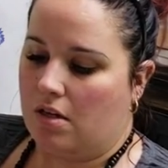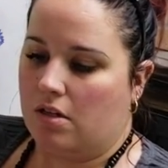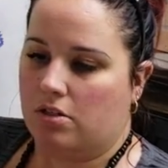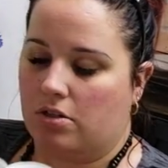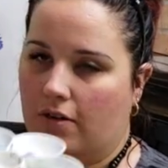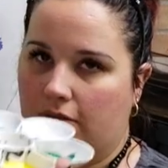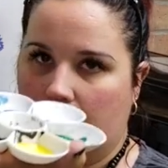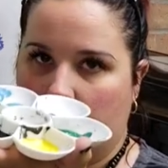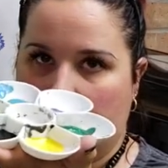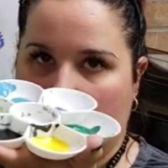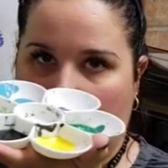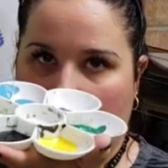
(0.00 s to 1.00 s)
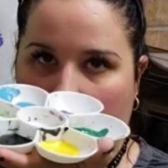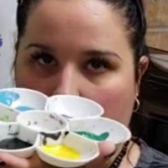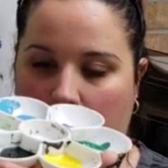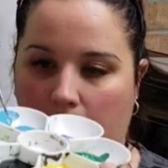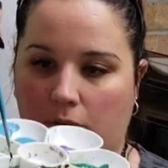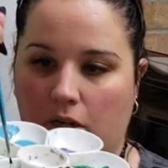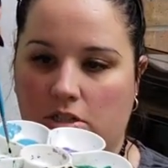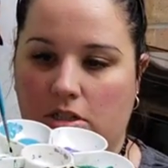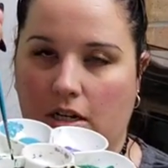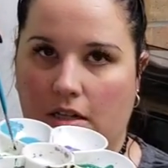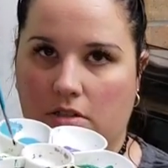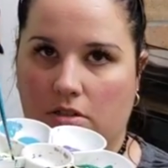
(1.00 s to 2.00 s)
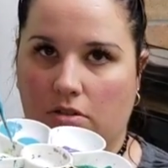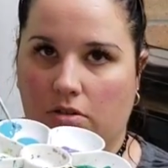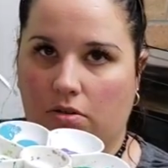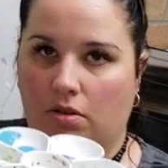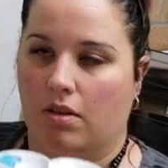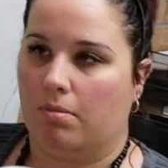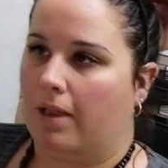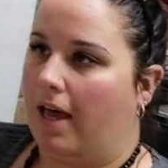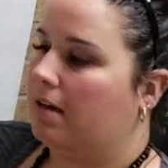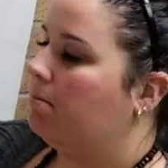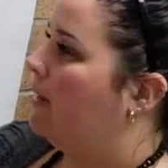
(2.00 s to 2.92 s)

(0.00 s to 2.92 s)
So I've dipped my little paintbrush into the black